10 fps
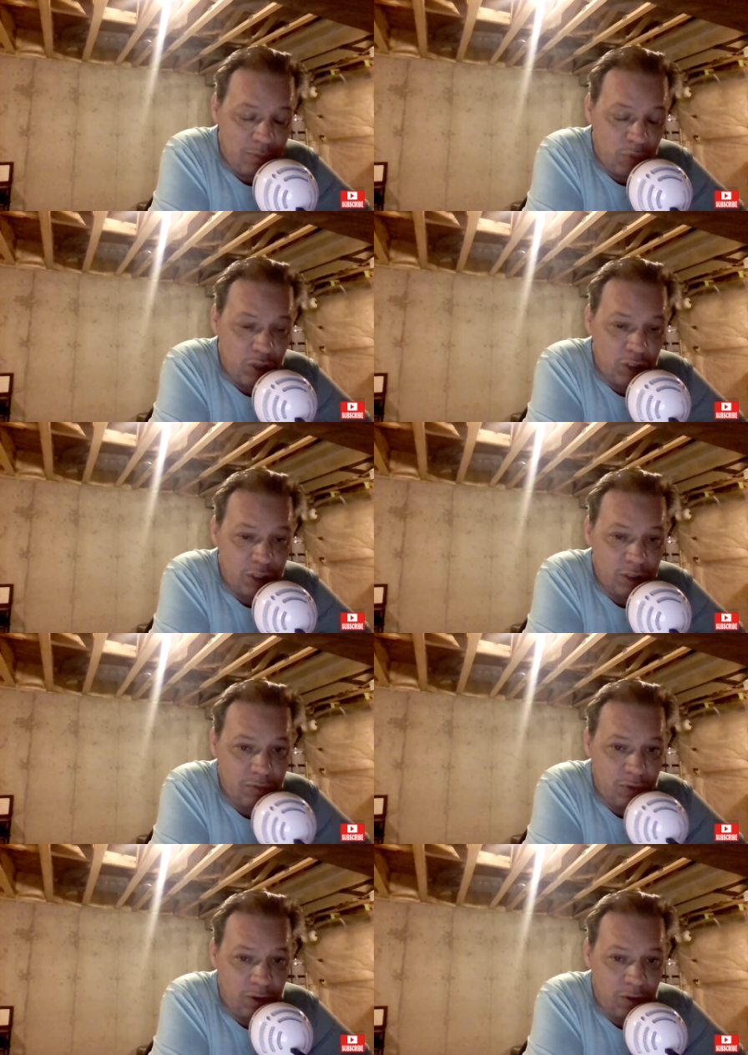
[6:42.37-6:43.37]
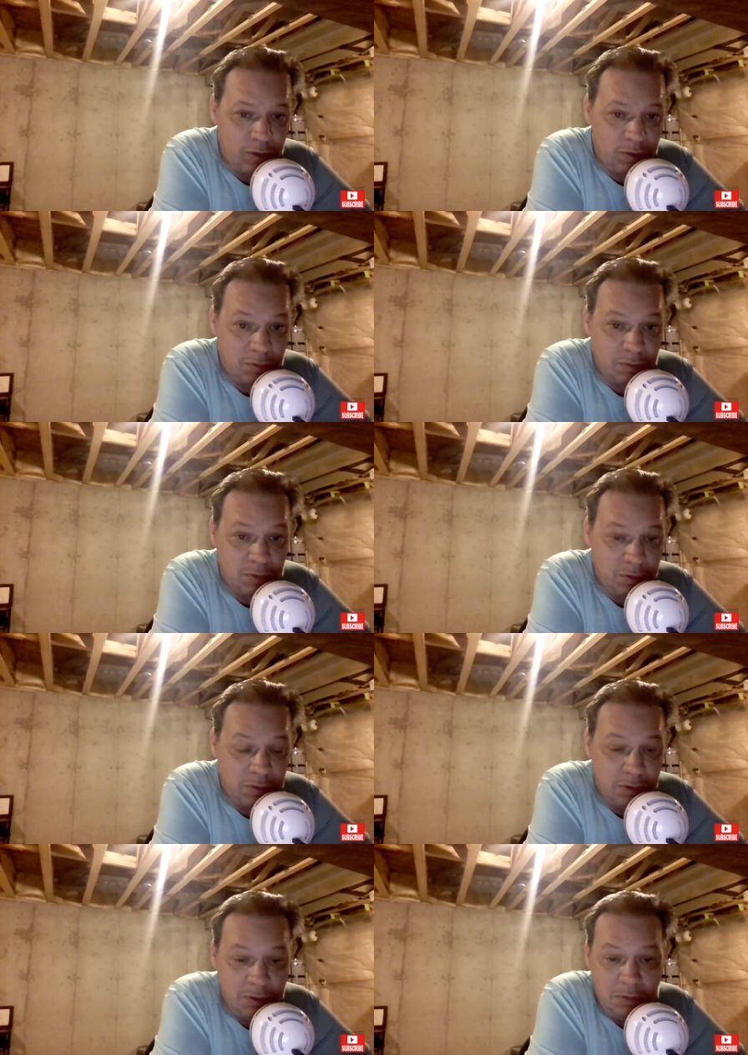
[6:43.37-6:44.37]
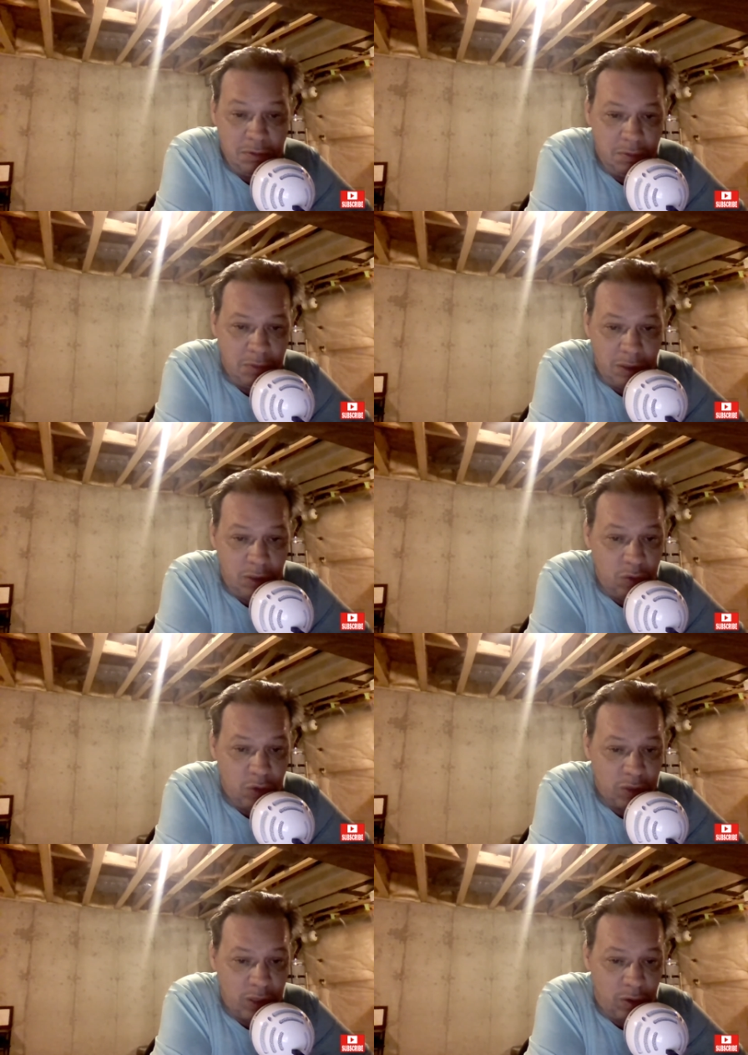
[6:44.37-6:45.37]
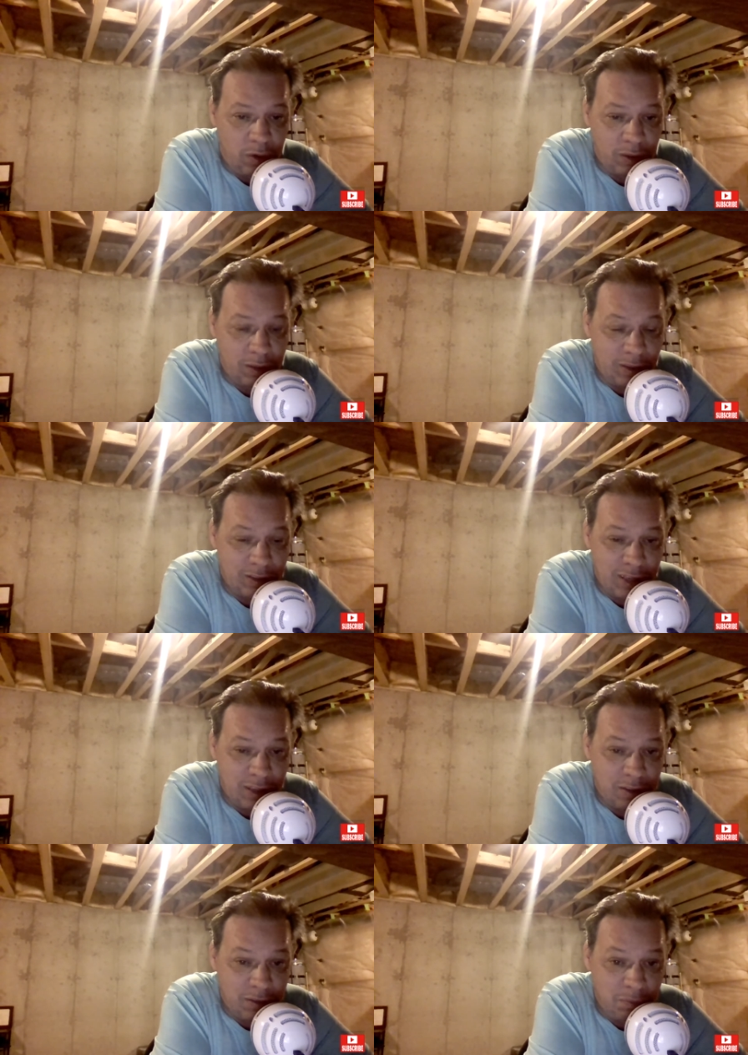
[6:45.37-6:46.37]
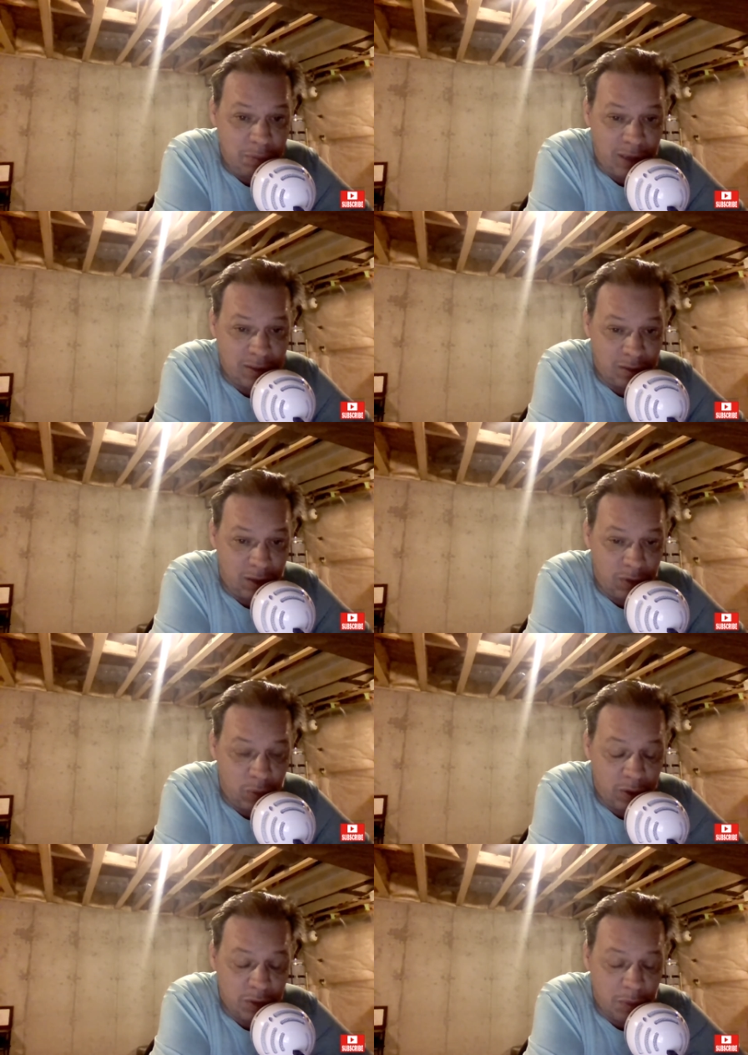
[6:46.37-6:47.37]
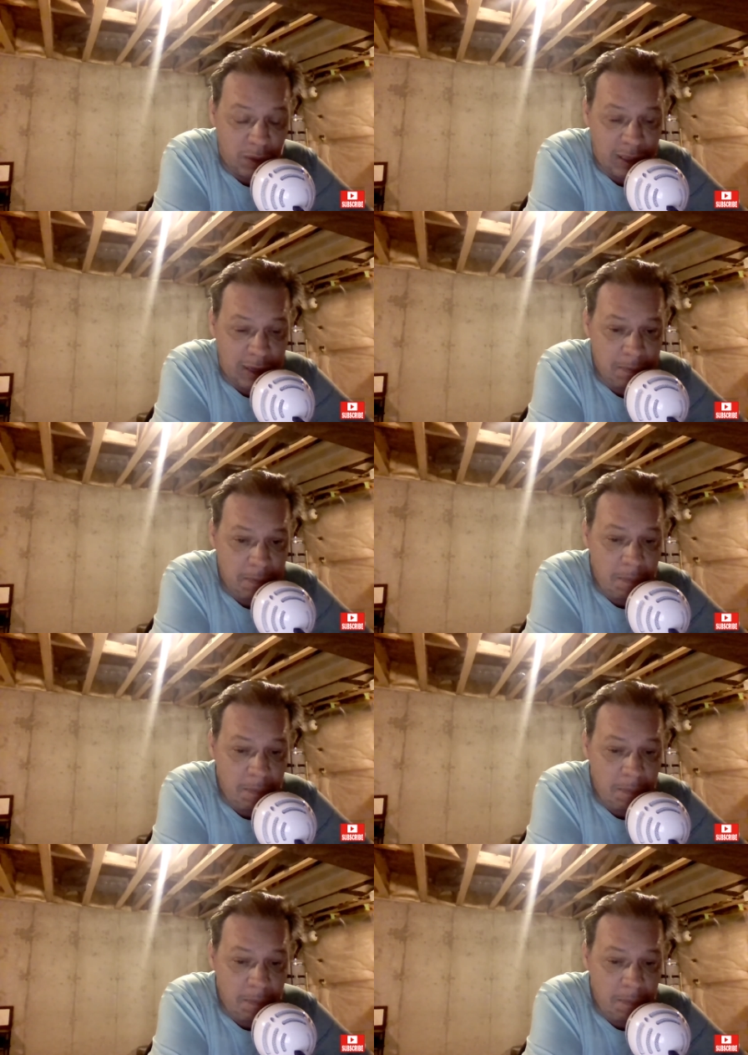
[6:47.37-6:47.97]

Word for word: bridge us for another who knows how long until they decide to pass another one or something like that.